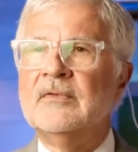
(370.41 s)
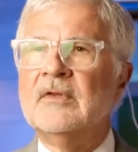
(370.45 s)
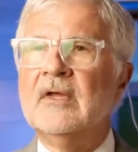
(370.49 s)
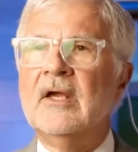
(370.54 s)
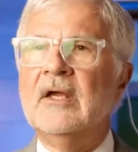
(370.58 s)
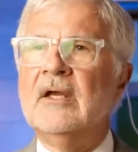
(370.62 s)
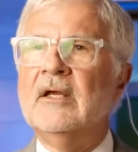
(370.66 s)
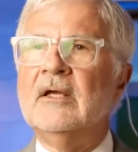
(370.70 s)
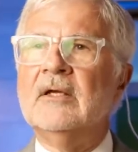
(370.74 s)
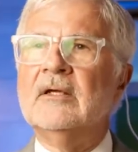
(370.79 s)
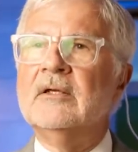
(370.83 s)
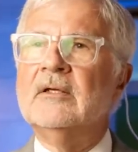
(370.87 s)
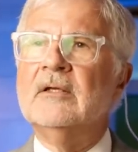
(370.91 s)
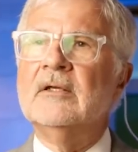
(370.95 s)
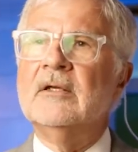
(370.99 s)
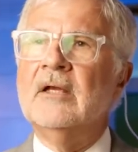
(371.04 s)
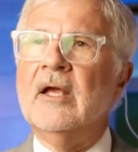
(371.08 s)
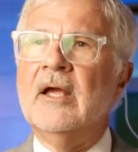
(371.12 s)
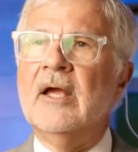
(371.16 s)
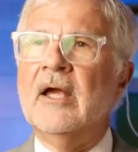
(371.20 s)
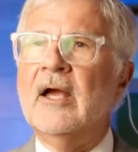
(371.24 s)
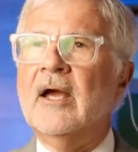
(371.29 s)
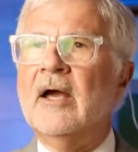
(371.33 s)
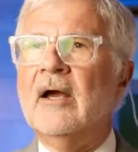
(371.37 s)
They
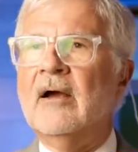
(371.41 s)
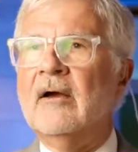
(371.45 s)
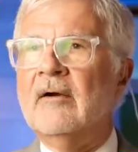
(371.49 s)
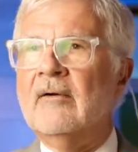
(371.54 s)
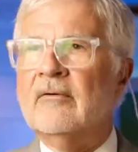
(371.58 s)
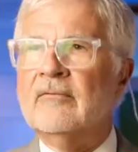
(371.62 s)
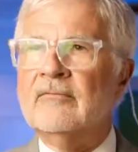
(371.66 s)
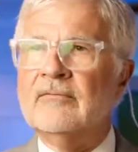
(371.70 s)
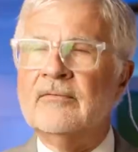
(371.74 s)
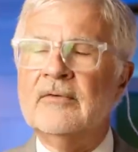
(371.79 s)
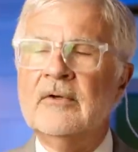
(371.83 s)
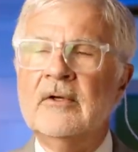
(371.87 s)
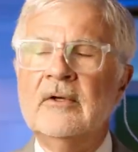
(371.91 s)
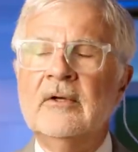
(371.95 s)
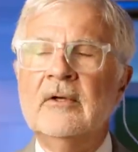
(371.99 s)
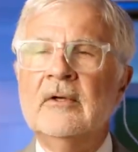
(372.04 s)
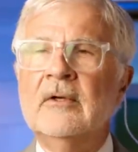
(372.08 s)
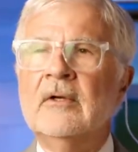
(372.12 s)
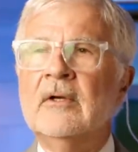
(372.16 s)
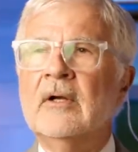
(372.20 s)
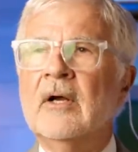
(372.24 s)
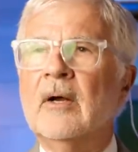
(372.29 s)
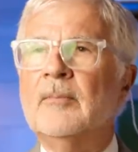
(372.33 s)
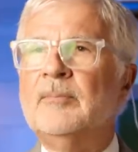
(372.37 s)
can have
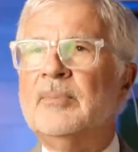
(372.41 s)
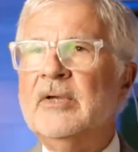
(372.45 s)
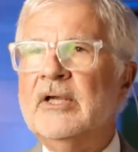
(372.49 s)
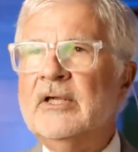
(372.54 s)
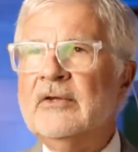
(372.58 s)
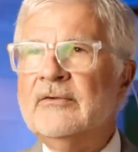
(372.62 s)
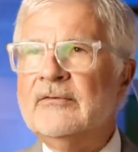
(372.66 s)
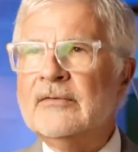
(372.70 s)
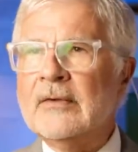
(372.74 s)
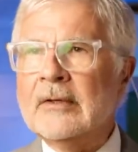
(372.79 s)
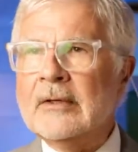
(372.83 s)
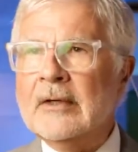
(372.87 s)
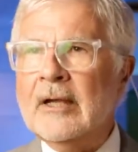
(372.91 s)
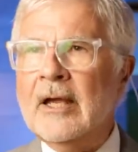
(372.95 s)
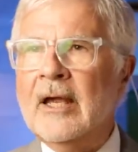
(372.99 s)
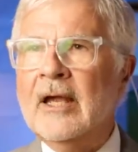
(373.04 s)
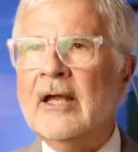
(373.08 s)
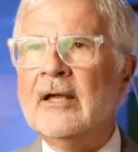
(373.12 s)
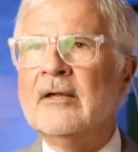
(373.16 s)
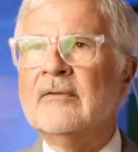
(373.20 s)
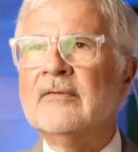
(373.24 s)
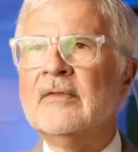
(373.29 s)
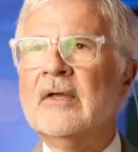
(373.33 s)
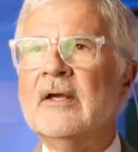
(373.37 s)
a piece of
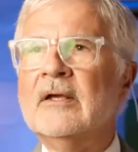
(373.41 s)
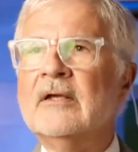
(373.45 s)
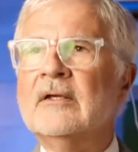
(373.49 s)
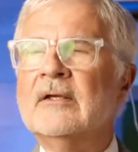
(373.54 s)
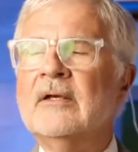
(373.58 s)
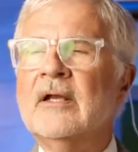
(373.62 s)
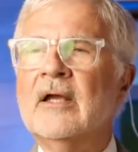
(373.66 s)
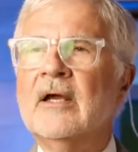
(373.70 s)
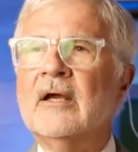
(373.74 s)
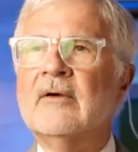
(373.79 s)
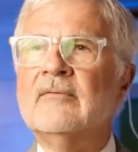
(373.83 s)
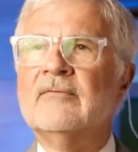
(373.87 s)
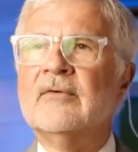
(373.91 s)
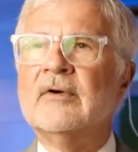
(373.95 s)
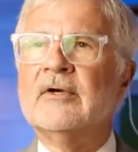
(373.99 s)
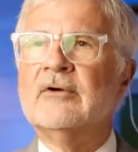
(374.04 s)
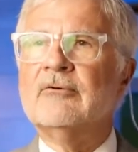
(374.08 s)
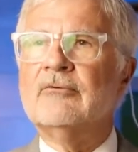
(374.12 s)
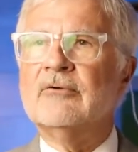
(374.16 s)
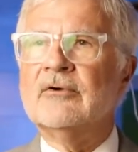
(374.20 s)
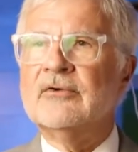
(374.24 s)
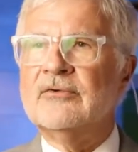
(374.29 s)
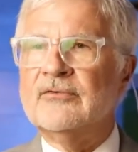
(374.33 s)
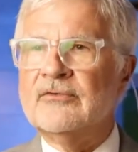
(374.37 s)
cake, they can have a
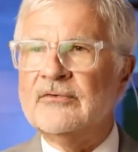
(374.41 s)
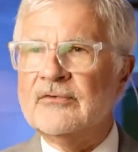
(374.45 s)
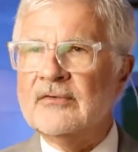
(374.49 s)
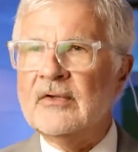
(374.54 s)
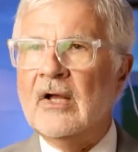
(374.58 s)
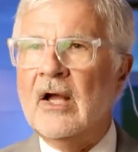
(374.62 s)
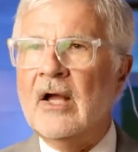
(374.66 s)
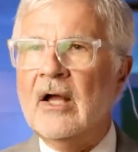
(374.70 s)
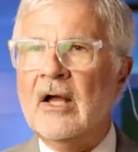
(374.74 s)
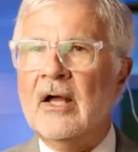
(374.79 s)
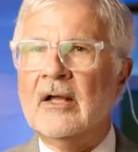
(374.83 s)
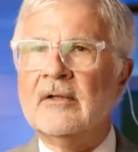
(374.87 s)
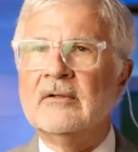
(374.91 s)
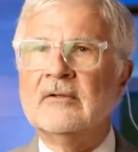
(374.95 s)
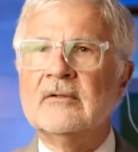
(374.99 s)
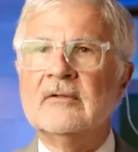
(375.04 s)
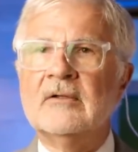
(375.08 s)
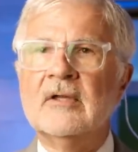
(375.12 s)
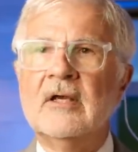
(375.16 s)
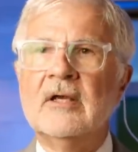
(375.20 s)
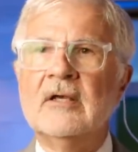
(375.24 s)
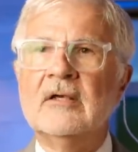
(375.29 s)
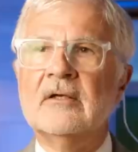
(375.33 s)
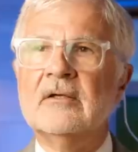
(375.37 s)

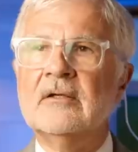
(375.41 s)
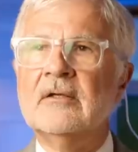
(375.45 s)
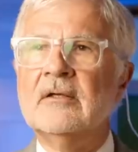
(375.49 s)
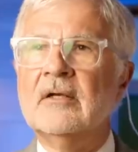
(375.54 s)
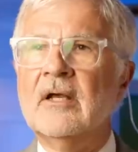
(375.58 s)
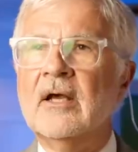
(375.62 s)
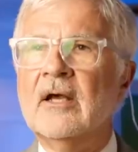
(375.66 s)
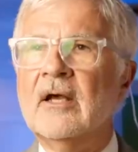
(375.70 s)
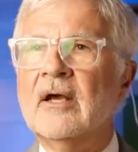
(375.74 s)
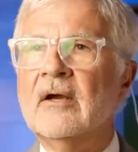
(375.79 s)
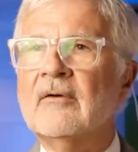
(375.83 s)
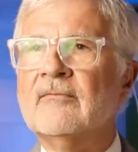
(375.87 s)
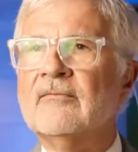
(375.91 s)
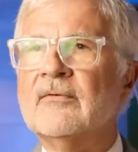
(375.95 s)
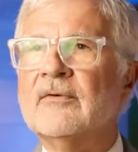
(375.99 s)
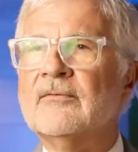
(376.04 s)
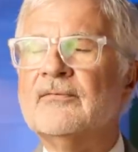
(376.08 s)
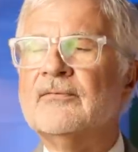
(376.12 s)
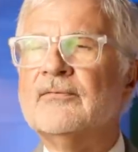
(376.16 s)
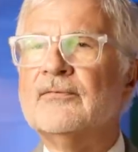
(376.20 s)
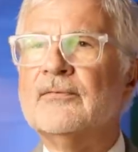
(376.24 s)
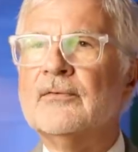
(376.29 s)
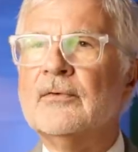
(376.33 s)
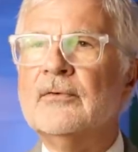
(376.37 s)
croissant, they can have
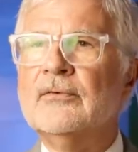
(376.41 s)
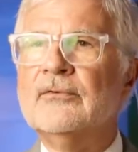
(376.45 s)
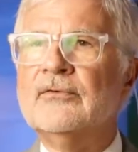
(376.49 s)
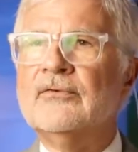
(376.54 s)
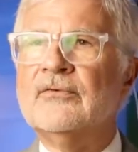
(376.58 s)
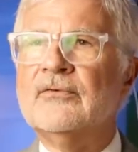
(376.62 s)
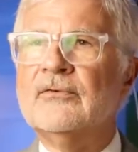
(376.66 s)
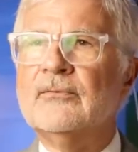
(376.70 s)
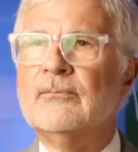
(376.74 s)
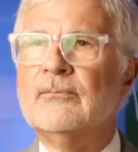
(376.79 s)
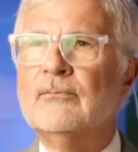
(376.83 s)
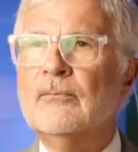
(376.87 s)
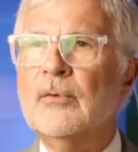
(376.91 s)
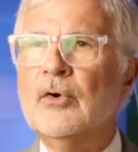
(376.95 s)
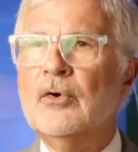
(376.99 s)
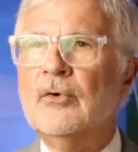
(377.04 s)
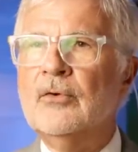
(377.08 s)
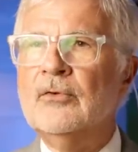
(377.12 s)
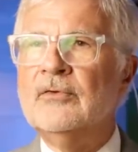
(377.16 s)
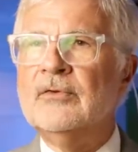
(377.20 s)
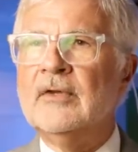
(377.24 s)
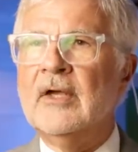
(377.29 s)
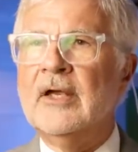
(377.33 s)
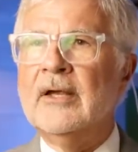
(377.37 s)
a fruit
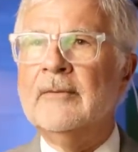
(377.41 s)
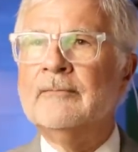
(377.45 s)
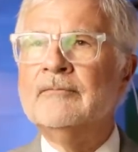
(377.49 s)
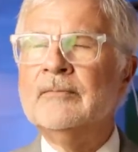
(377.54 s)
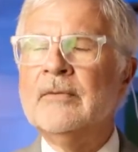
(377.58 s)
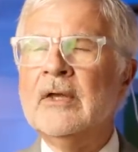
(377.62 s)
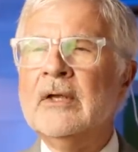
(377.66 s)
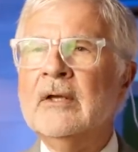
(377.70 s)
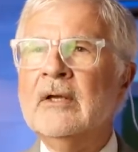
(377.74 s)
smoothie,